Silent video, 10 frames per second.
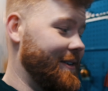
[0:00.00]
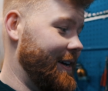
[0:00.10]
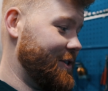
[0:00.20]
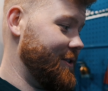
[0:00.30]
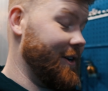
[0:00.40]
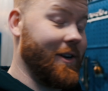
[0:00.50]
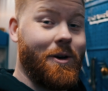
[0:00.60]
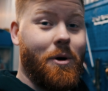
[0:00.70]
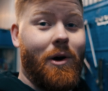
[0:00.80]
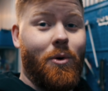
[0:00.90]
actually gonna
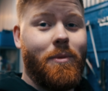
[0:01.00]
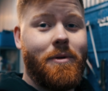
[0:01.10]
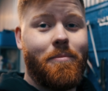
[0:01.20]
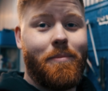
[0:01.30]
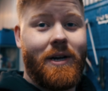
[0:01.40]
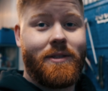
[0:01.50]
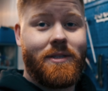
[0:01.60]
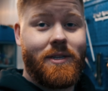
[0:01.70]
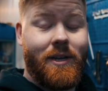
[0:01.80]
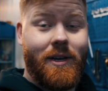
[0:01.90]
go home.
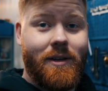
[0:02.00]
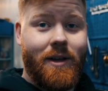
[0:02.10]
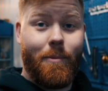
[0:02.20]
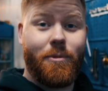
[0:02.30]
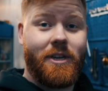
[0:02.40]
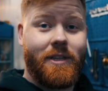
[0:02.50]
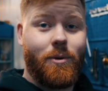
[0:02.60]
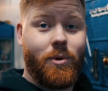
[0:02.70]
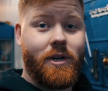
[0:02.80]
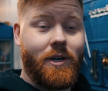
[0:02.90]
But I'm thinking
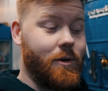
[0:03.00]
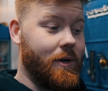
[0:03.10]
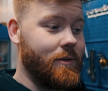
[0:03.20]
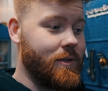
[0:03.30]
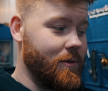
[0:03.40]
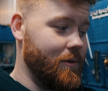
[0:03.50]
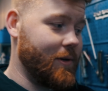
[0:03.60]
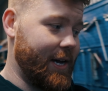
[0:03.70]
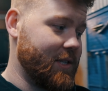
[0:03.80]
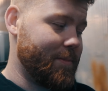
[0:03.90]
that we're gonna go down to
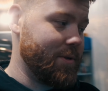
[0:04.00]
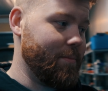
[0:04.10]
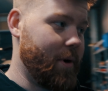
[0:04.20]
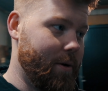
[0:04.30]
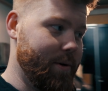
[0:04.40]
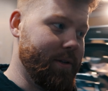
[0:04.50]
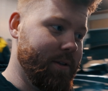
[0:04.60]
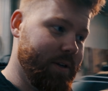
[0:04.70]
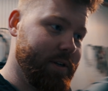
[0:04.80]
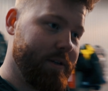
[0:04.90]
Casper tomorrow
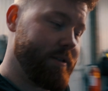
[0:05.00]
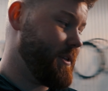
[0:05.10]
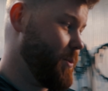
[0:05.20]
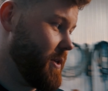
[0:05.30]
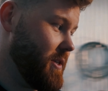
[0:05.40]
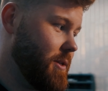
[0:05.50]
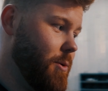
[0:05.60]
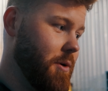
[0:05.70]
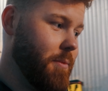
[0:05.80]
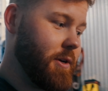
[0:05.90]
and see what he's
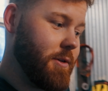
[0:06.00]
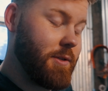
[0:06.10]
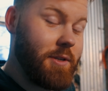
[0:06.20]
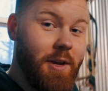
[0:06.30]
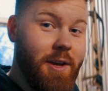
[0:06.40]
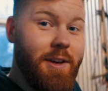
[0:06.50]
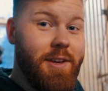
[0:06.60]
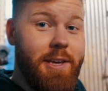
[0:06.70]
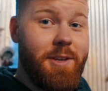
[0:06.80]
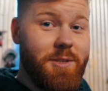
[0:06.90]
doing, because
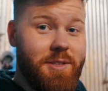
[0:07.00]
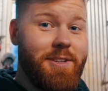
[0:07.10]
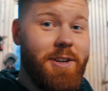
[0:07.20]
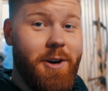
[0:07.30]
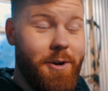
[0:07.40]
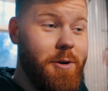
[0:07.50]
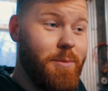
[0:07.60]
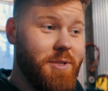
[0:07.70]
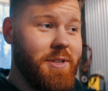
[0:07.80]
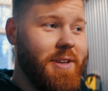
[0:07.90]
he's got
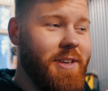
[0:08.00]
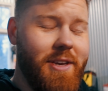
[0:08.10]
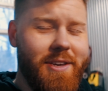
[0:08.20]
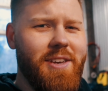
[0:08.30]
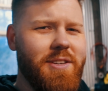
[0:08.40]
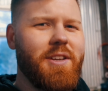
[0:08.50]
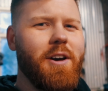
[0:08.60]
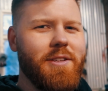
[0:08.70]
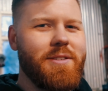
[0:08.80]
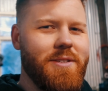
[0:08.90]
home. He's
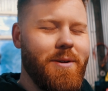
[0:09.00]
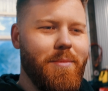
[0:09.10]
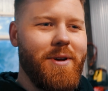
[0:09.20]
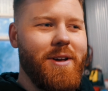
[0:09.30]
got some